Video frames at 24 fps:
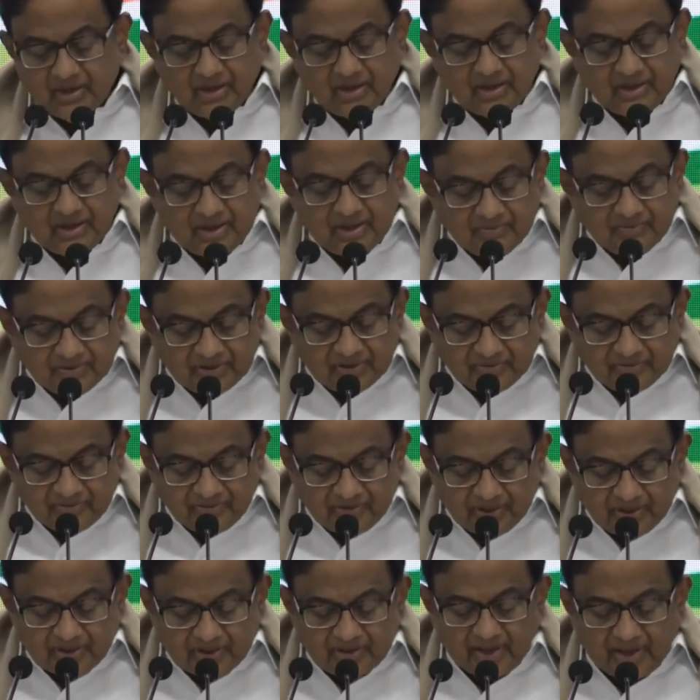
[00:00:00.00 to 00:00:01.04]
even if he
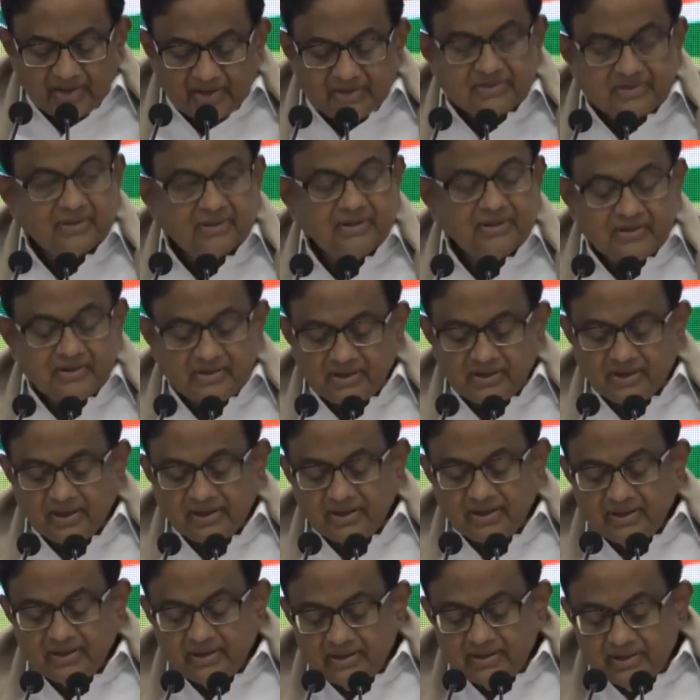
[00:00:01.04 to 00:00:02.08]
had entered India
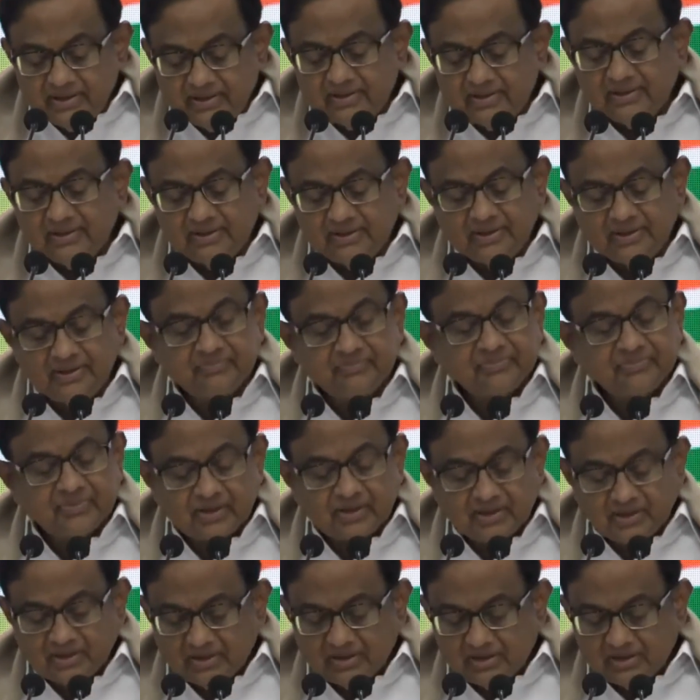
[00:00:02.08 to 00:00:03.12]
illegally
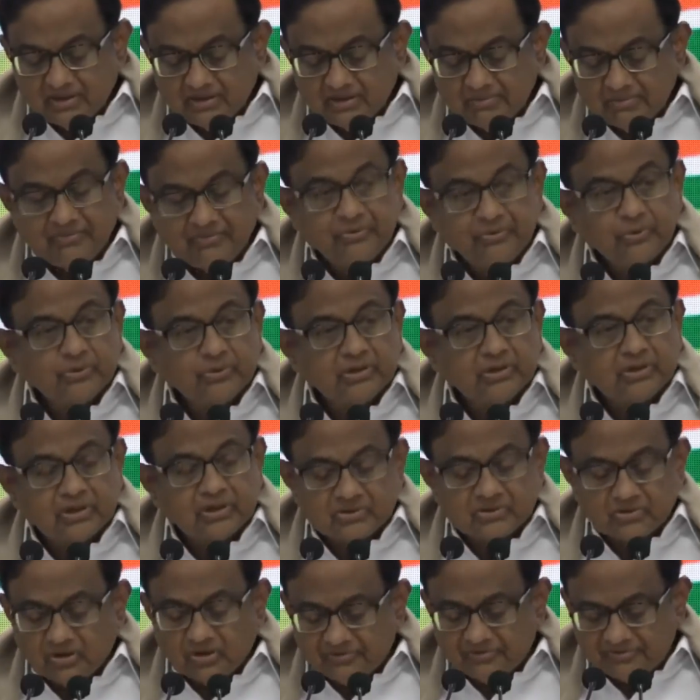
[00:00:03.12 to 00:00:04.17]
before the
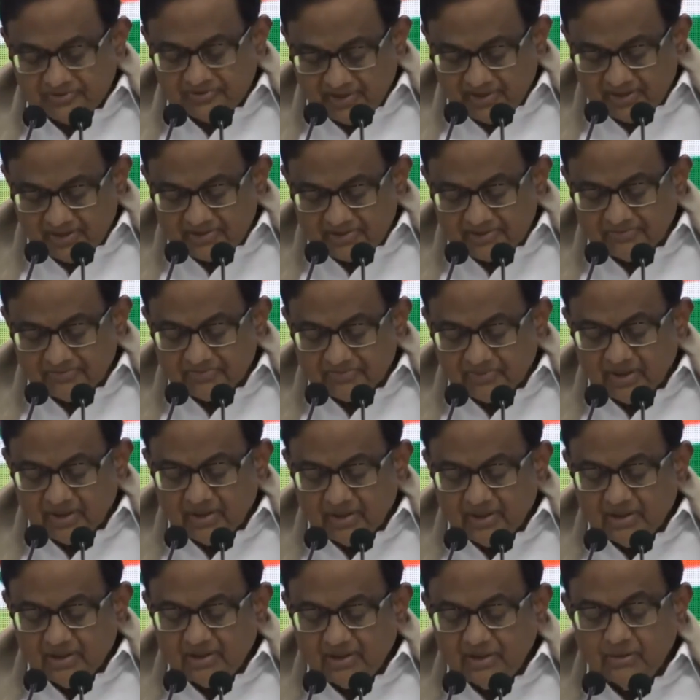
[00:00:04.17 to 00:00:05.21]
cutoff date,
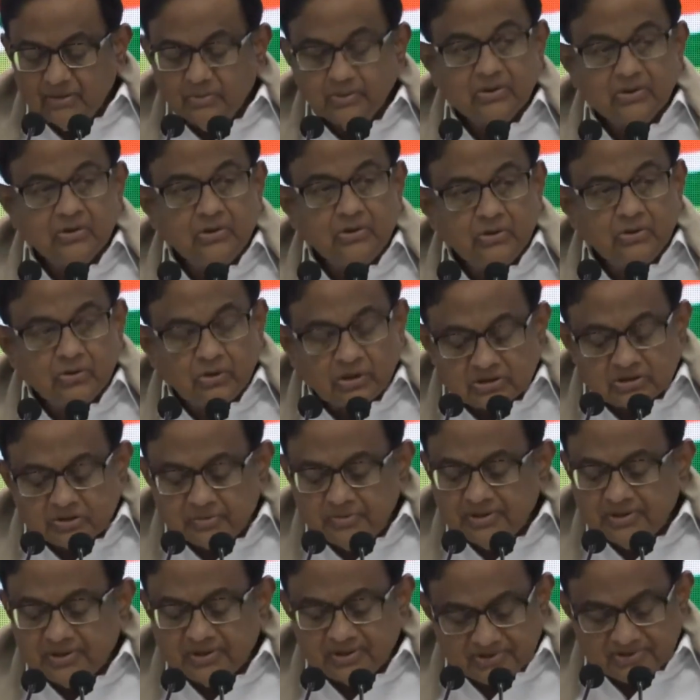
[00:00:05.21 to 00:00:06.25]
he would not be
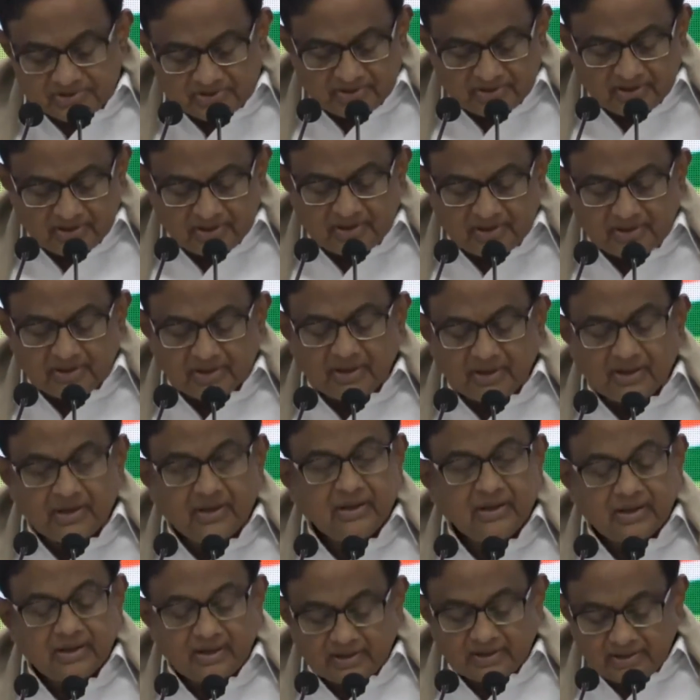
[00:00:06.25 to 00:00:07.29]
considered
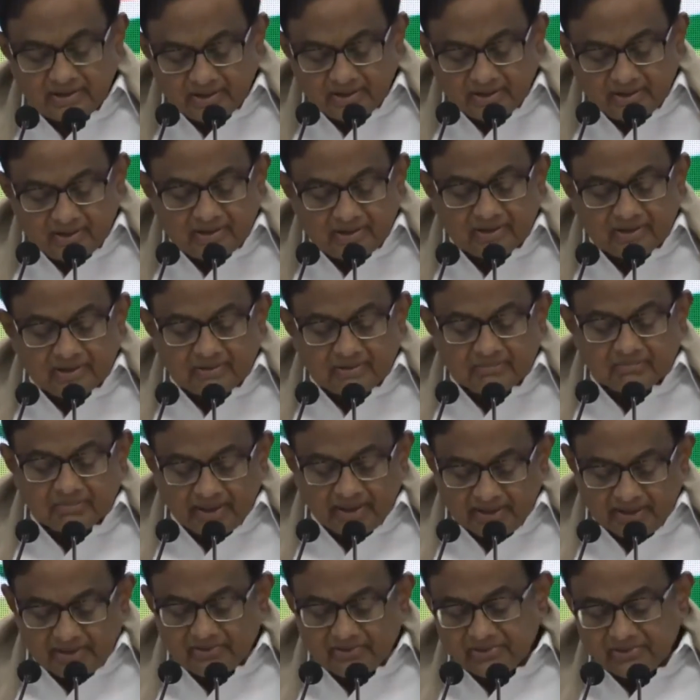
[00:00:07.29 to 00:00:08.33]
an illegal
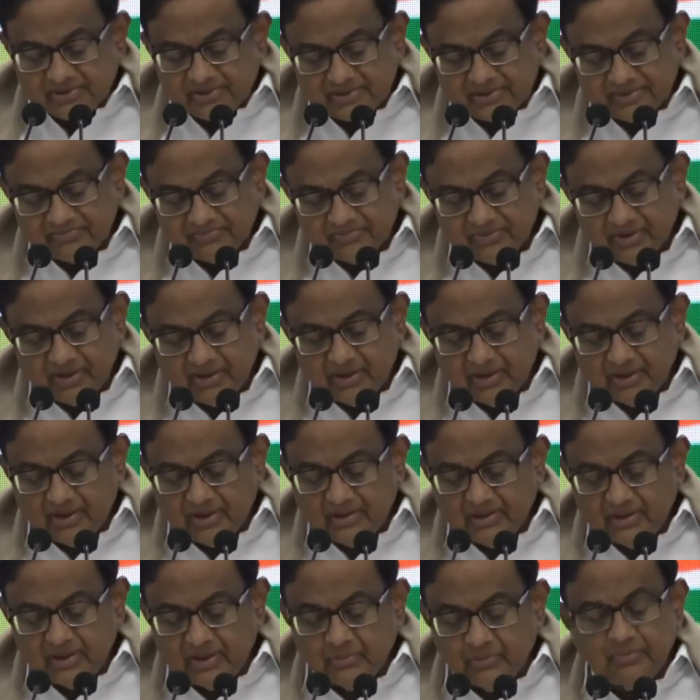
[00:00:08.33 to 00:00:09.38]
migrant and
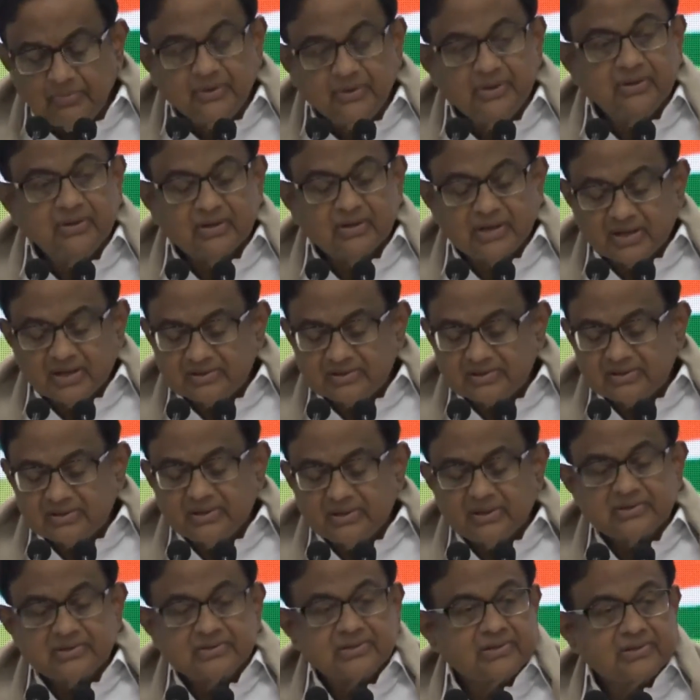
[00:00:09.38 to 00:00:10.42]
he would be granted
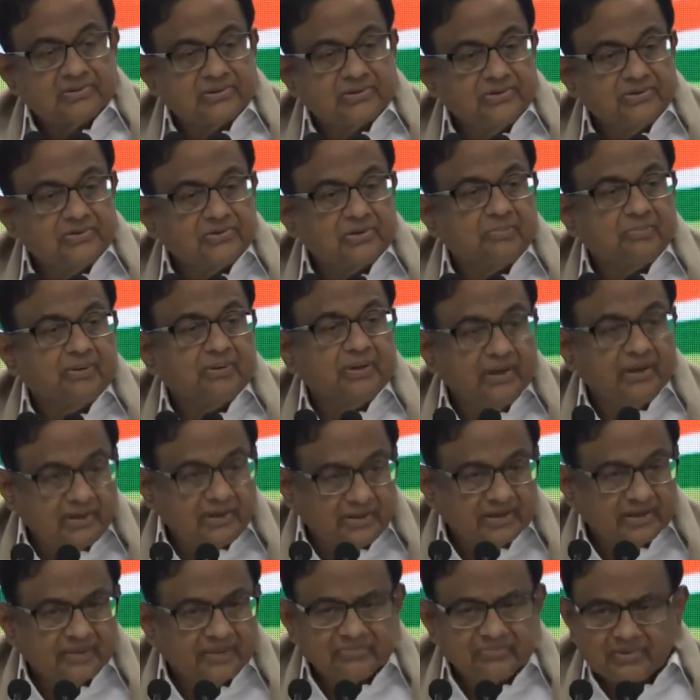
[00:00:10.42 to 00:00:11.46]
citizenship in
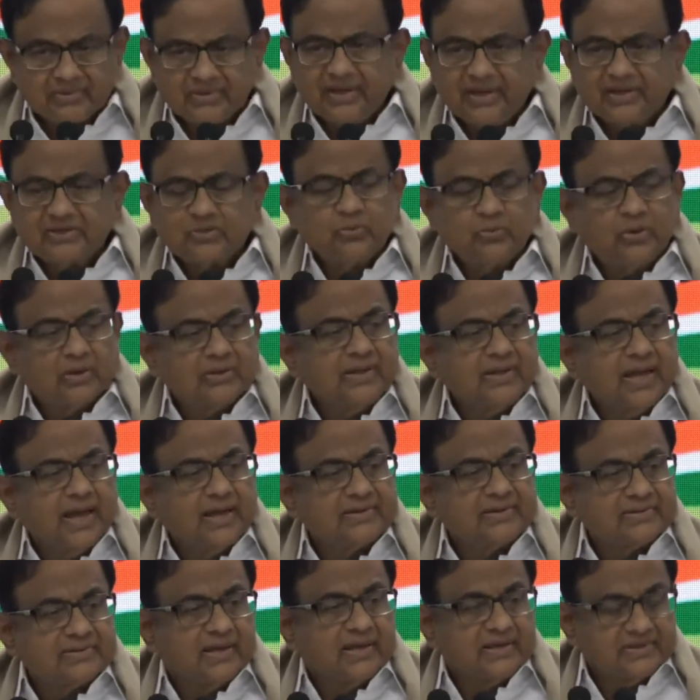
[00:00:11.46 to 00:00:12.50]
India. That's what the Act
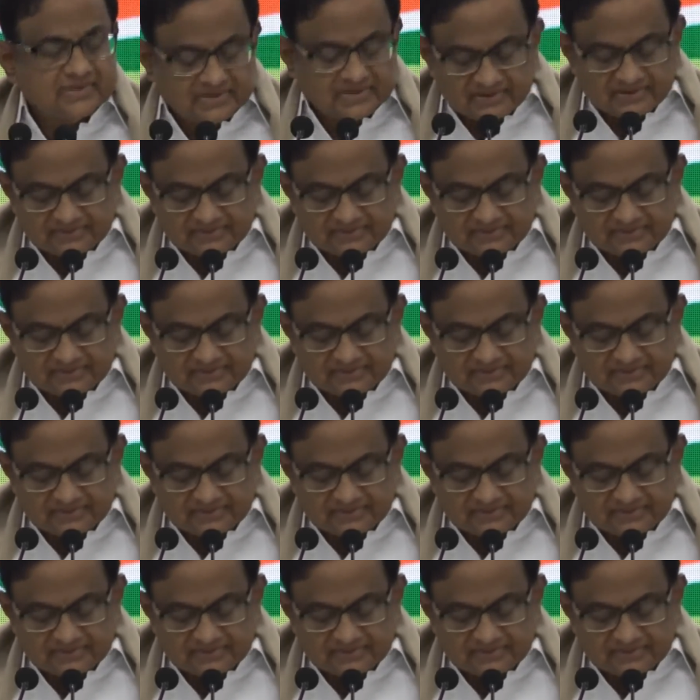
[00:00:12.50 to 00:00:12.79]
says.